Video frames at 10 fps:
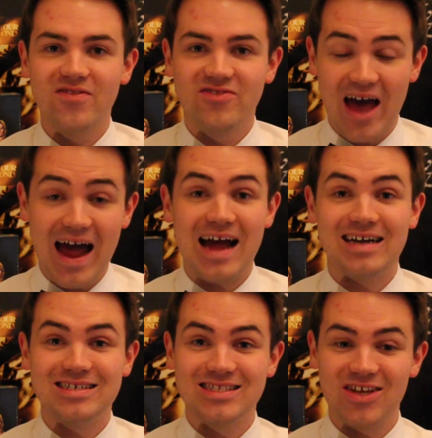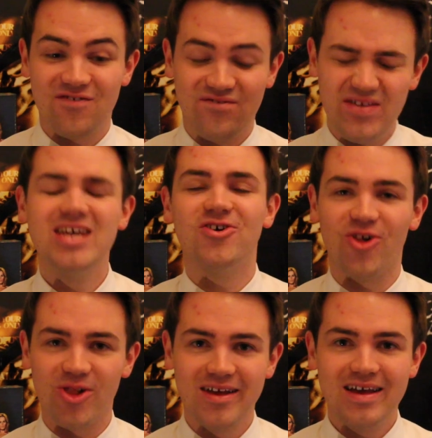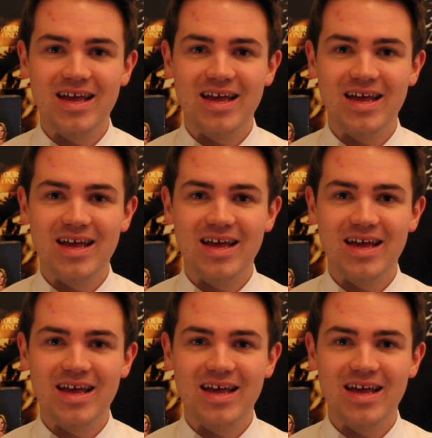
that feel,